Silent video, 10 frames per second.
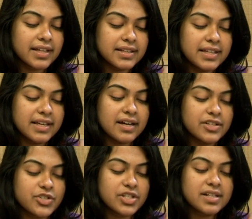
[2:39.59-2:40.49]
The
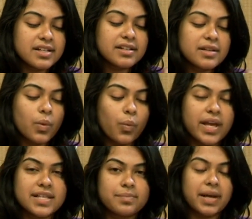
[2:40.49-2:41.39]
adrenaline
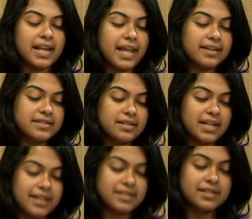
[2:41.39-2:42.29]
weighs my
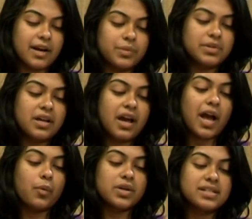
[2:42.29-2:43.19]
legs down.
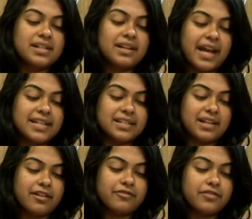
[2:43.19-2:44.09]
I wasn't light
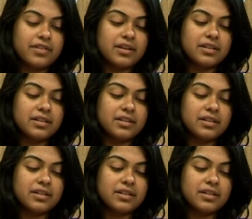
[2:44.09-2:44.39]
enough.